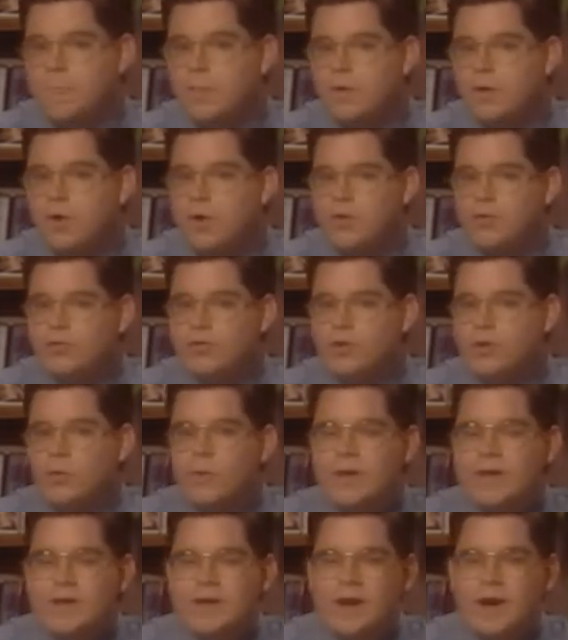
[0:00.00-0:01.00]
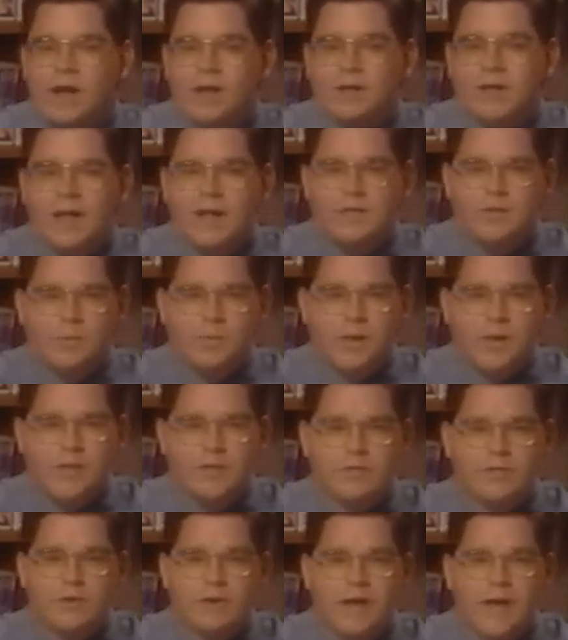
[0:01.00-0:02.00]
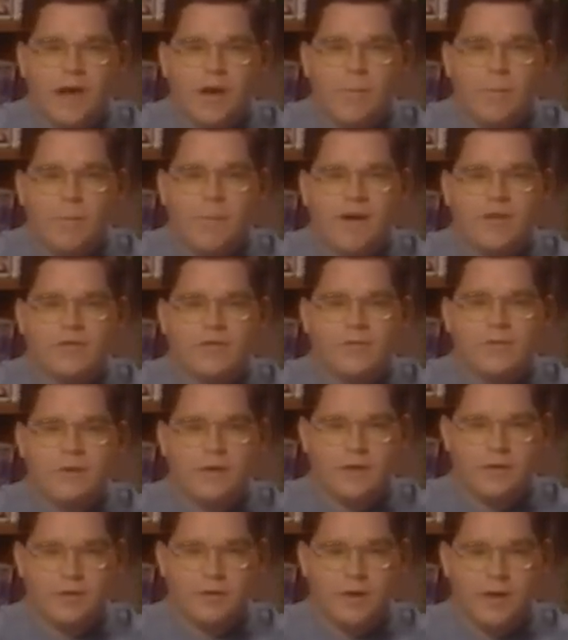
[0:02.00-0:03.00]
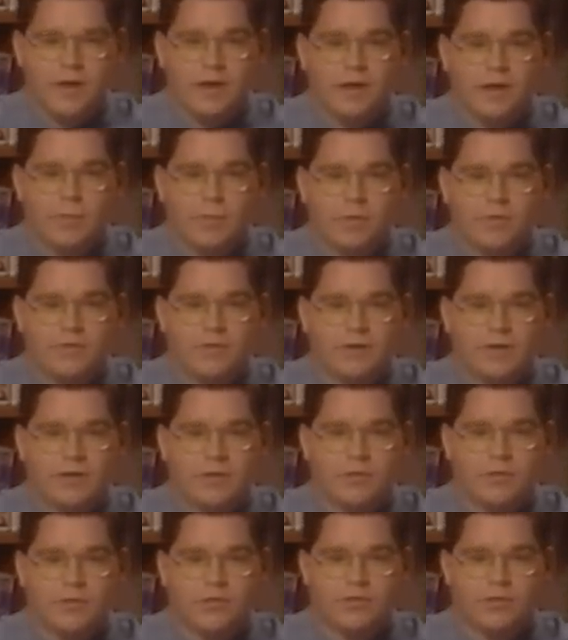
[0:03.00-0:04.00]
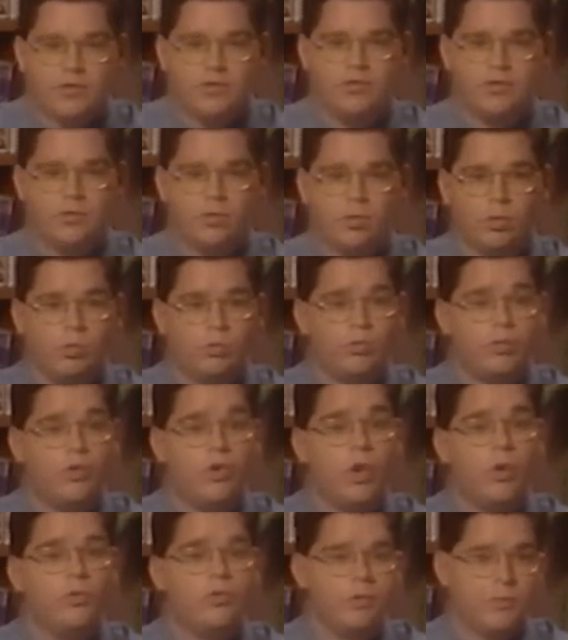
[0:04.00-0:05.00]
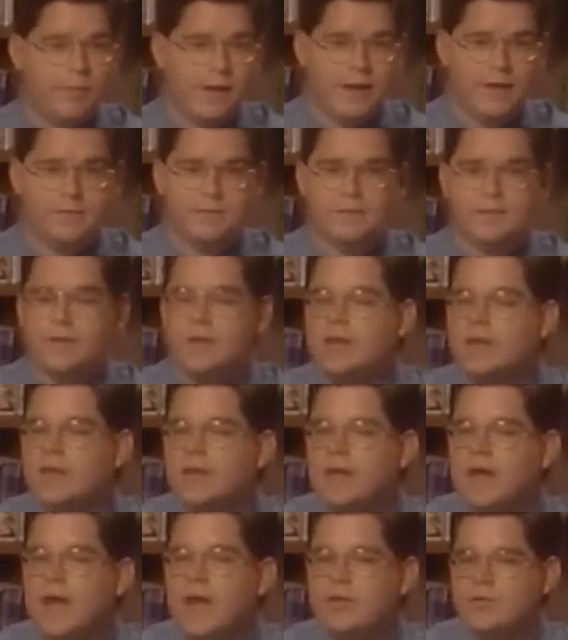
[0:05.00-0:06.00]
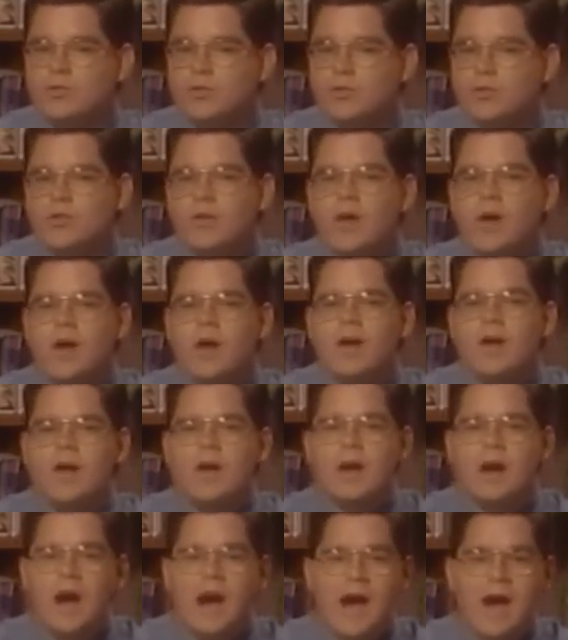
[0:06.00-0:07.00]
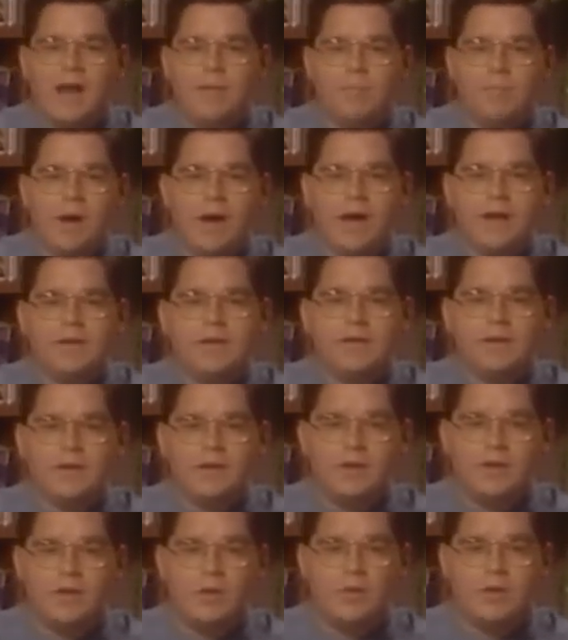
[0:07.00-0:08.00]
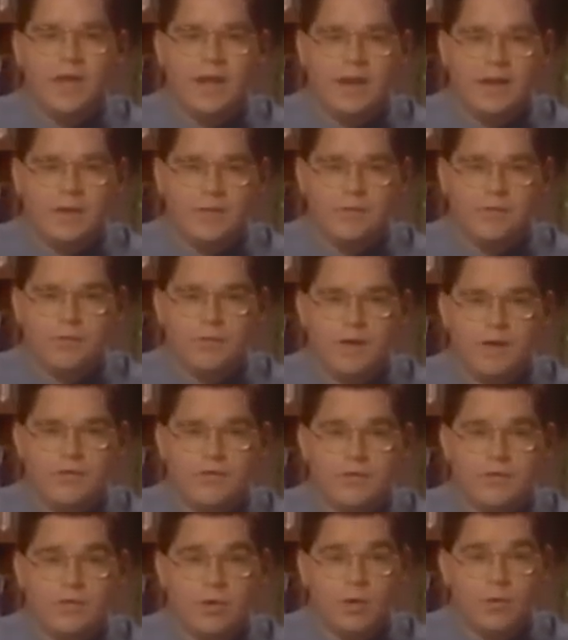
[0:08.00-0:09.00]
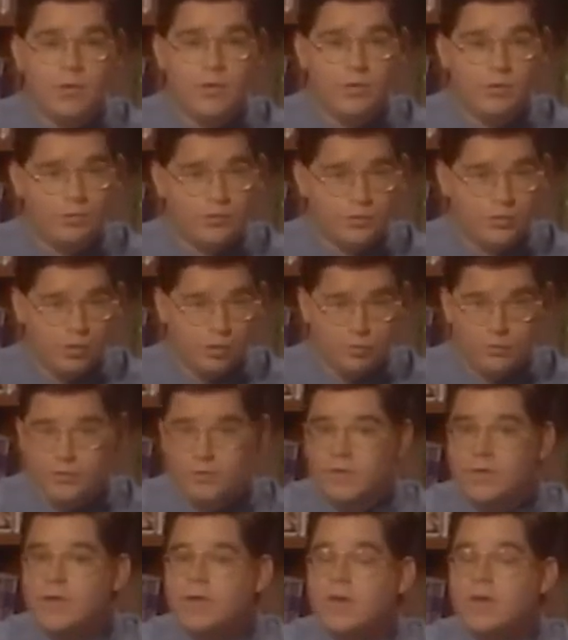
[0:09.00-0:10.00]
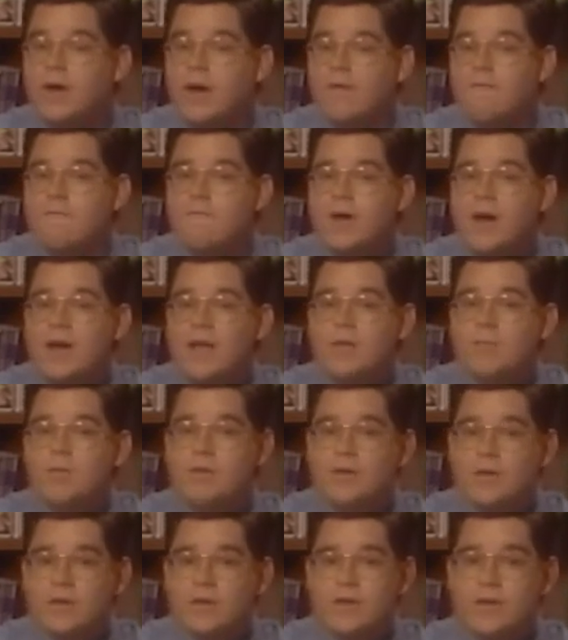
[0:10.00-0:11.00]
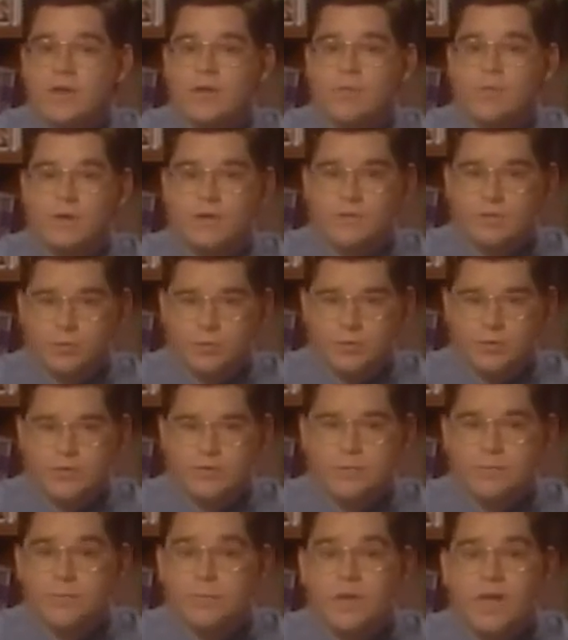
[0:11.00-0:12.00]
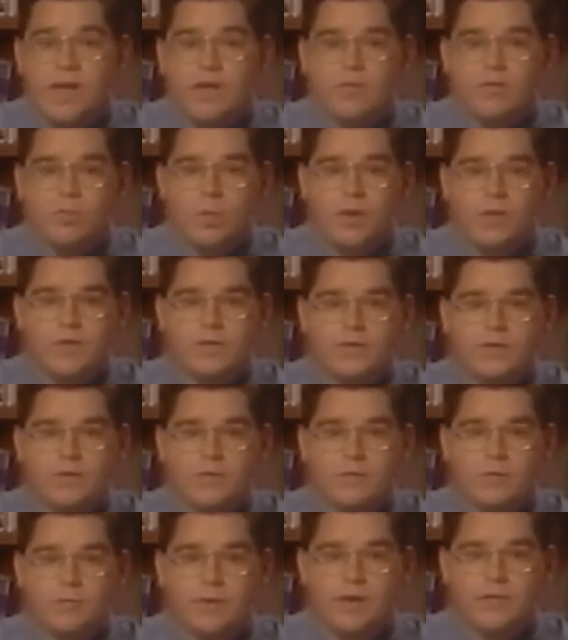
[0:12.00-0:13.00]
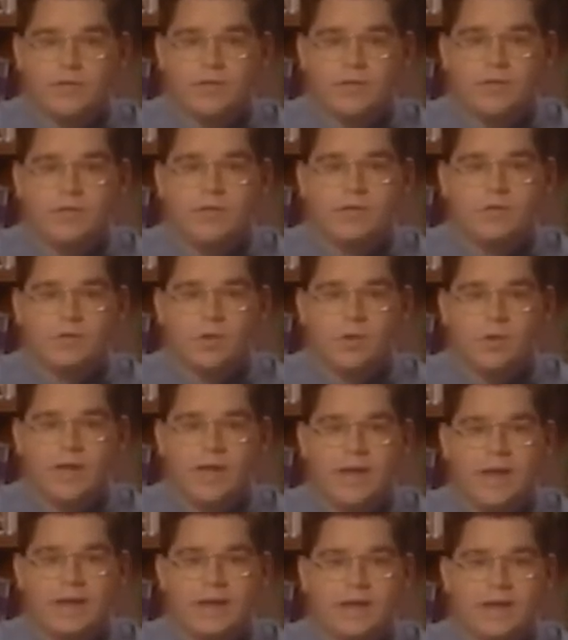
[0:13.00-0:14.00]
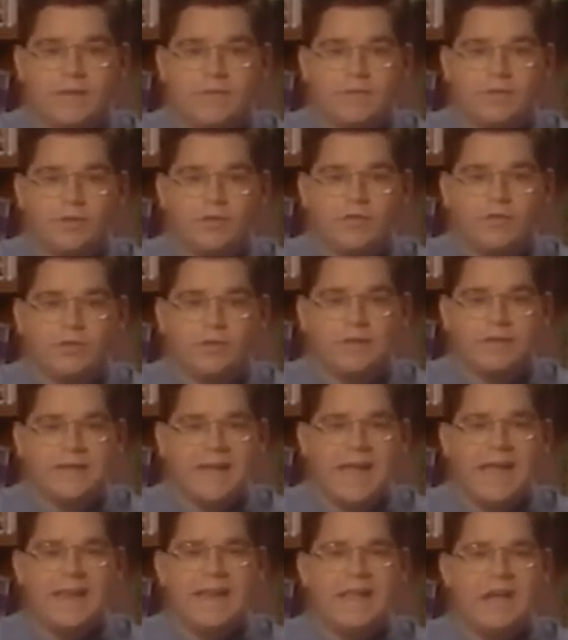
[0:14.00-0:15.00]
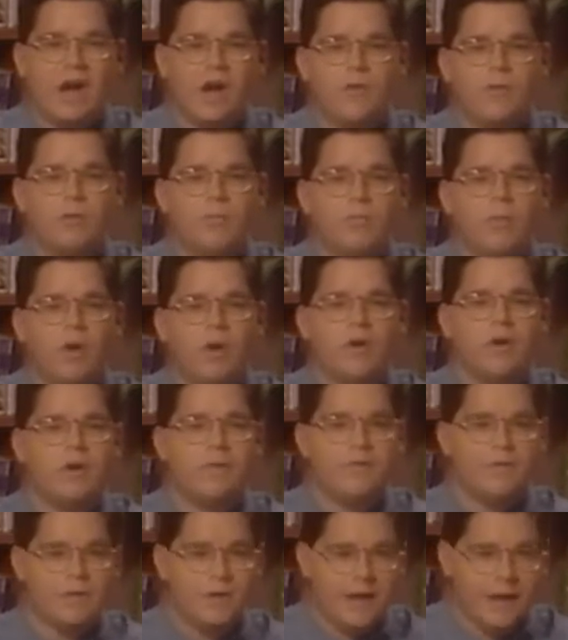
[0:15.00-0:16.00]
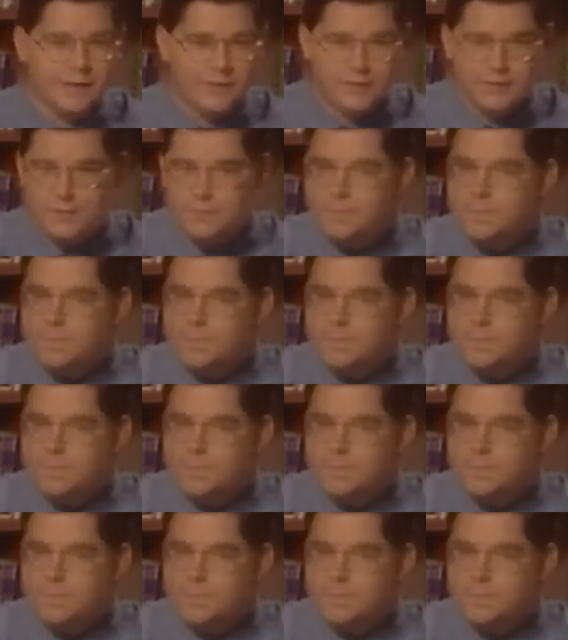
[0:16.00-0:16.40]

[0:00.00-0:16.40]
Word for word: Also, a lot depends on how much of the internet a particular search tool knows about. As you saw, Hotbot can locate information on the newsgroups, a valuable internet resource, as well as information located in virtually any other part of the net.